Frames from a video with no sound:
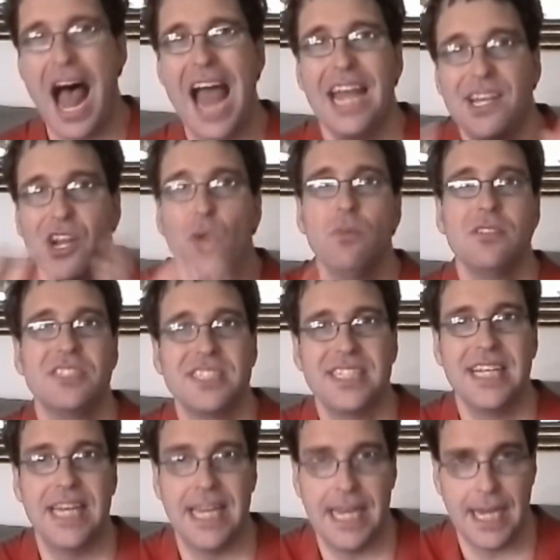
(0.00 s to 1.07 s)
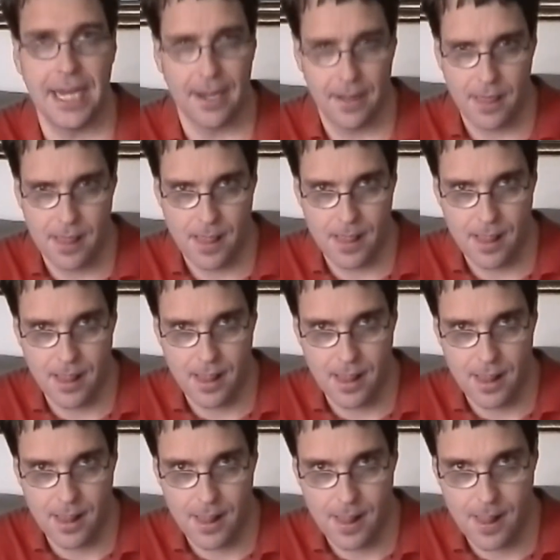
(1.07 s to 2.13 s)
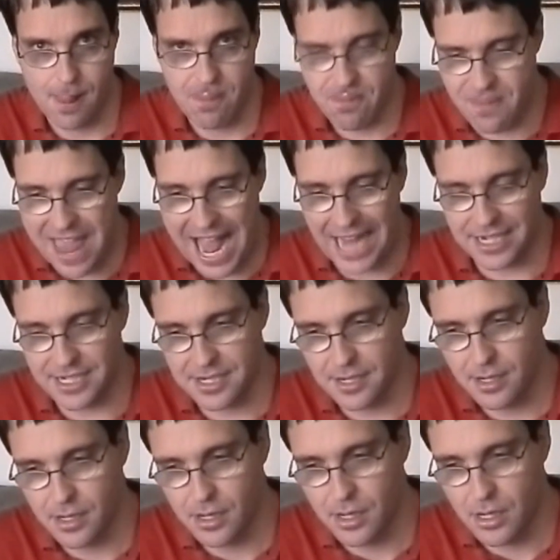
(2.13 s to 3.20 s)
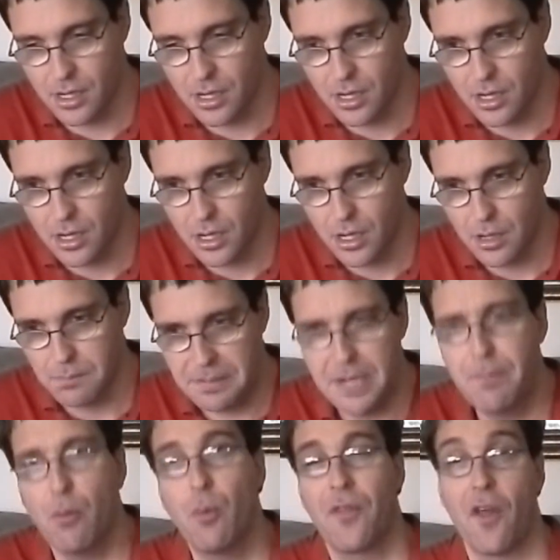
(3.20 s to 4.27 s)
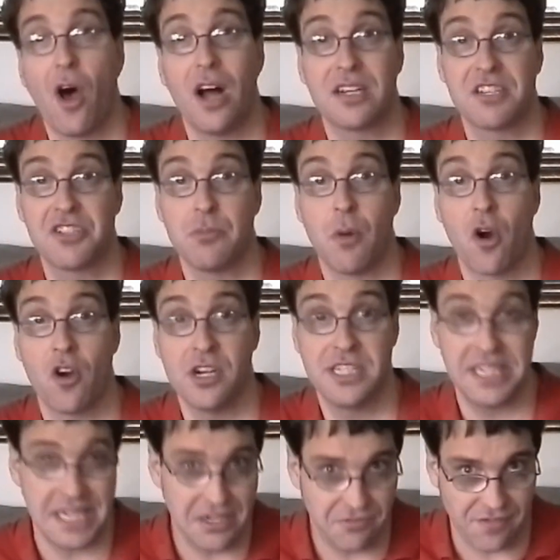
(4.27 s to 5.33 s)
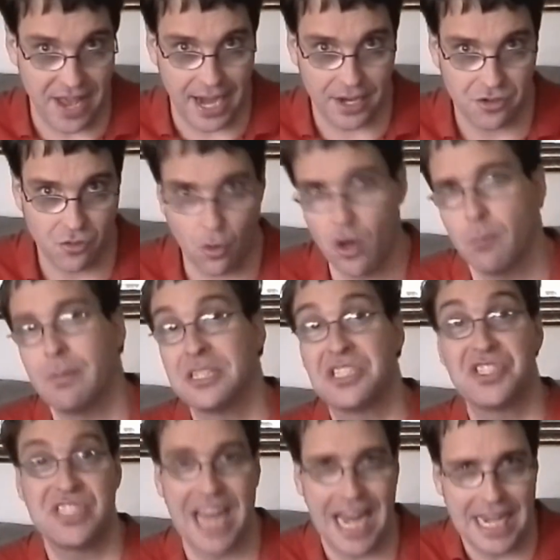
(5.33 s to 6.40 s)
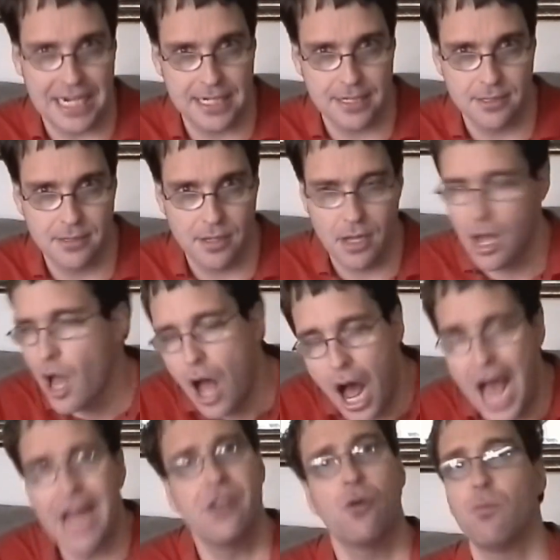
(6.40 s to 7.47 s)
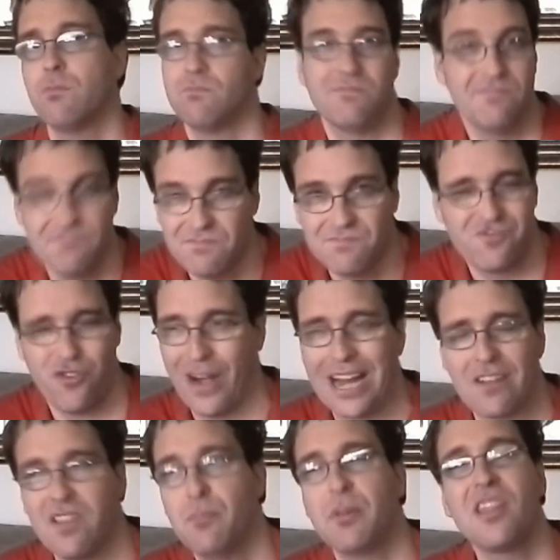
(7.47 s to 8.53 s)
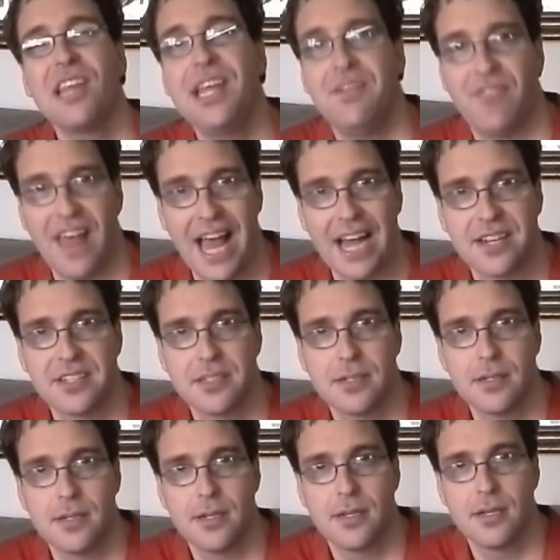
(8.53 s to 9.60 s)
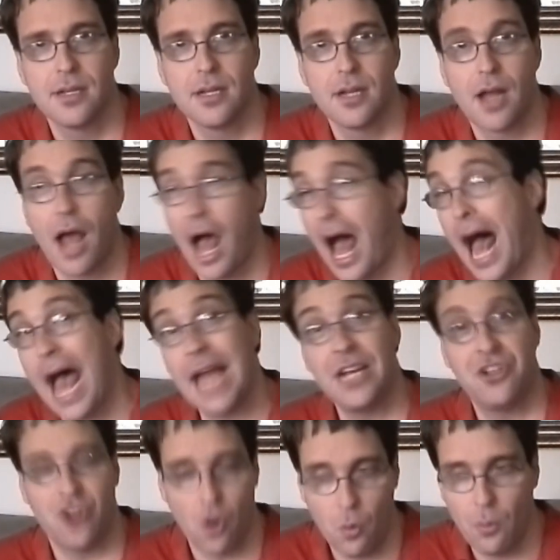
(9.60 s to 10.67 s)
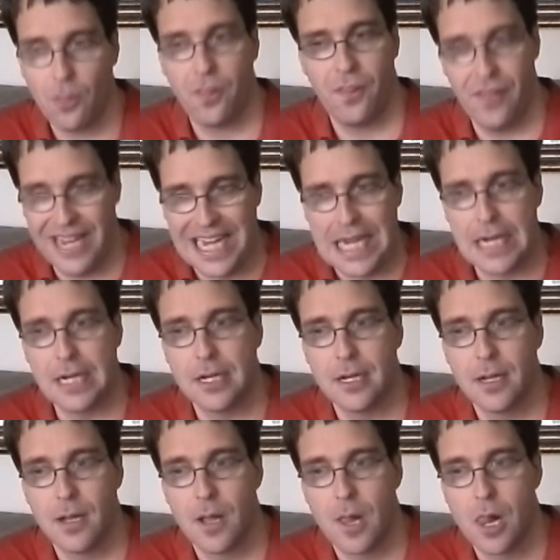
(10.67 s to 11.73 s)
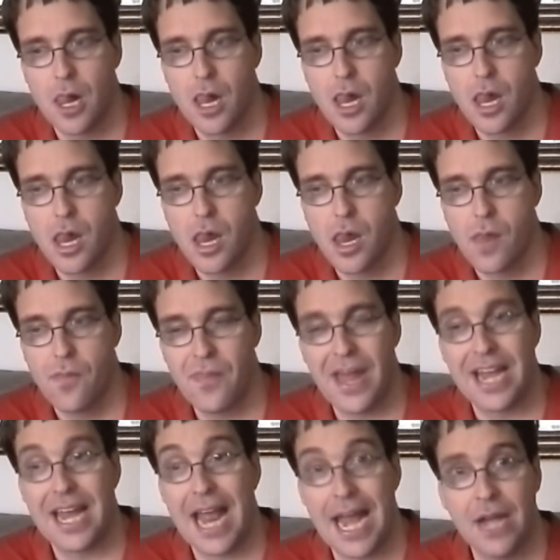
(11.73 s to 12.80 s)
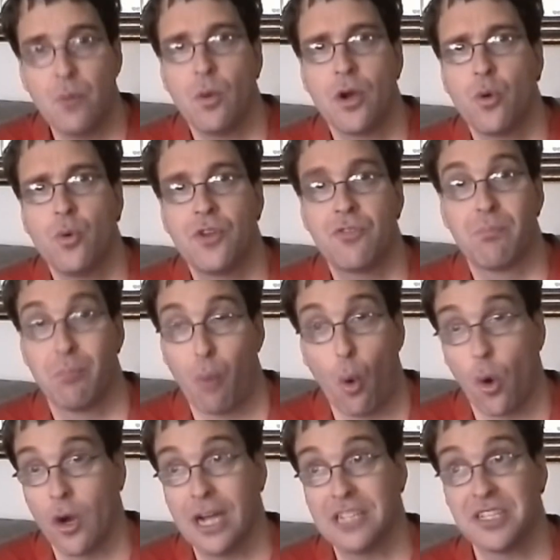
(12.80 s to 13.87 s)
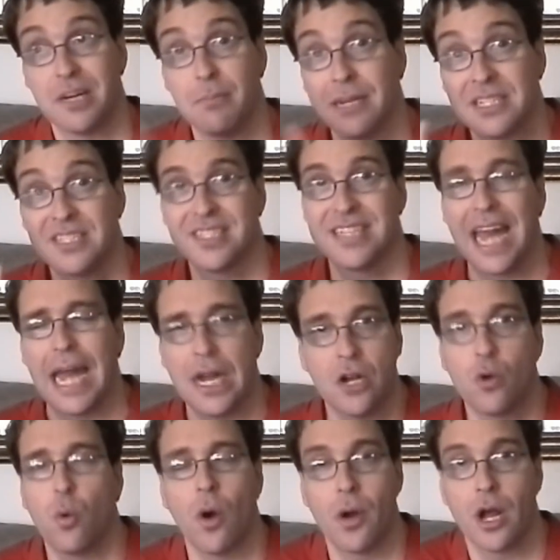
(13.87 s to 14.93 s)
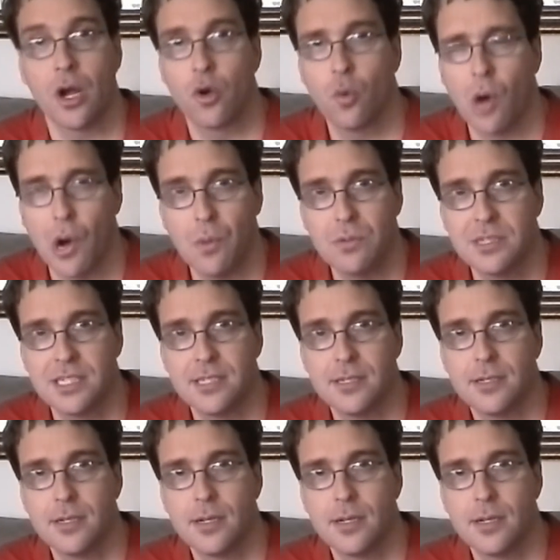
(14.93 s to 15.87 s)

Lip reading: I don't see that people with autism are a defect or a mistake. I don't frankly believe that. I don't think that anyone who is born is a mistake, quote unquote.